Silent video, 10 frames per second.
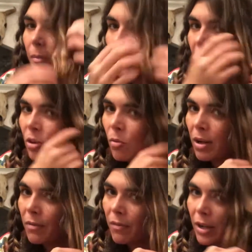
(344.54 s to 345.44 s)
And you
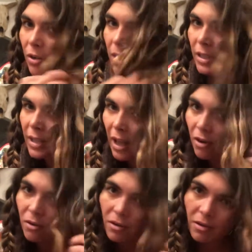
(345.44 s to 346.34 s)
want to finger this
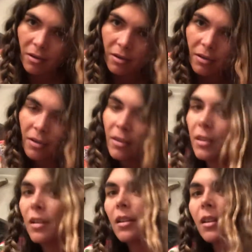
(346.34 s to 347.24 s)
out.
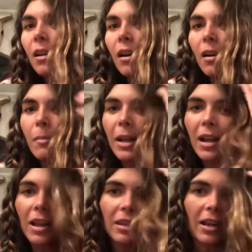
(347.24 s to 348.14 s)
Oh my
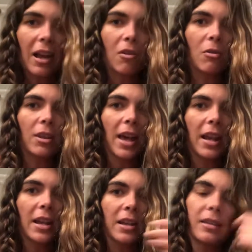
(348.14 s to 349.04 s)
God, look how cool
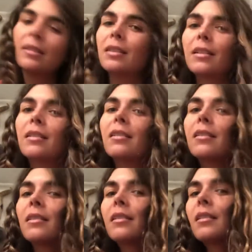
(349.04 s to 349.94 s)
that is.
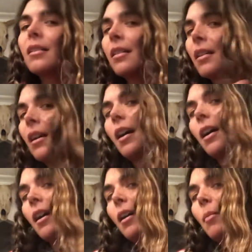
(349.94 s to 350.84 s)

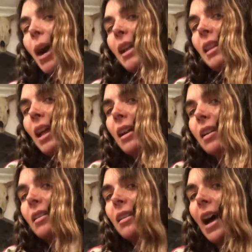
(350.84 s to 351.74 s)
I
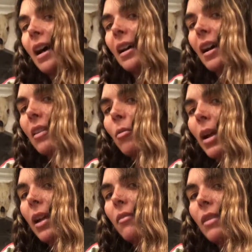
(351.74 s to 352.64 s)
like that kind of
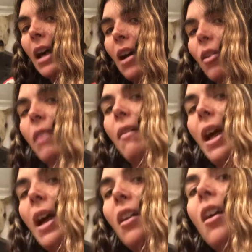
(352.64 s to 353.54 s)
wave. Now, if
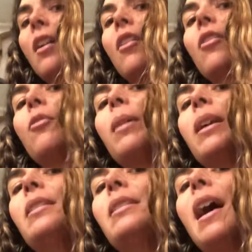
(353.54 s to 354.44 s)
I had gone all the
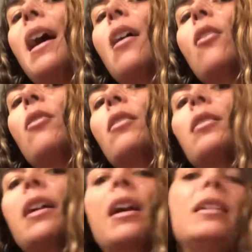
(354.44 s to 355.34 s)
way down,
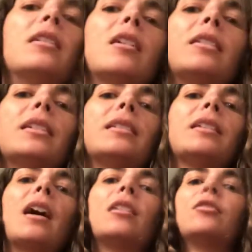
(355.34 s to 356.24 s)
like I did on this
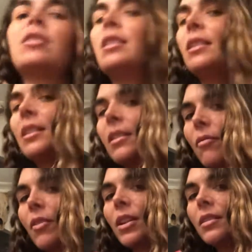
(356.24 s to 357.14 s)
side, you'll see the
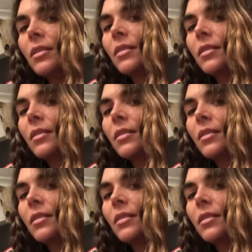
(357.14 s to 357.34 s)
difference.